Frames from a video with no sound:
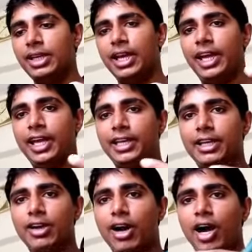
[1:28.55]
And
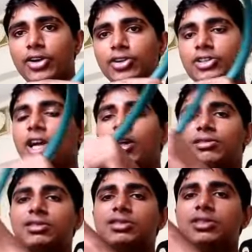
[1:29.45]
how you
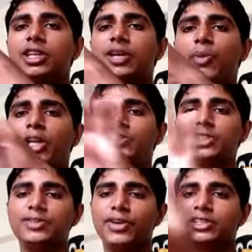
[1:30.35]
resolve trigger points with
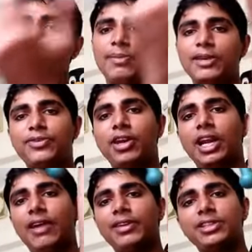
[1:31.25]
it, for example, if you are
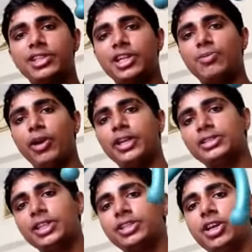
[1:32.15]
having trigger points
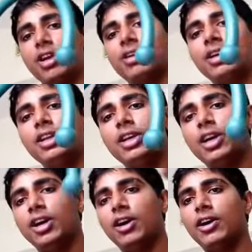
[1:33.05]
in your
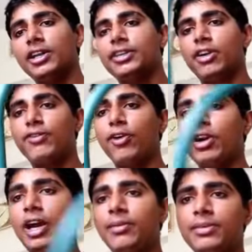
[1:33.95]

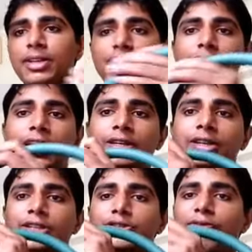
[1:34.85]
forearm, then
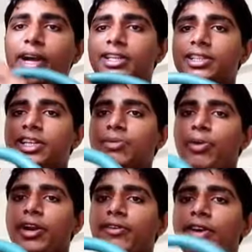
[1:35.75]
you find the trigger
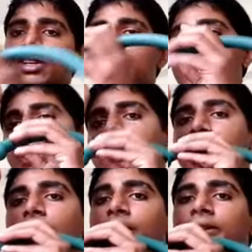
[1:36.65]
point first and
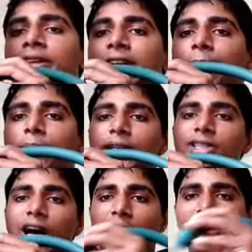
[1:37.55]
then press
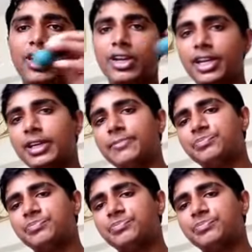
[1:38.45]
hard on it.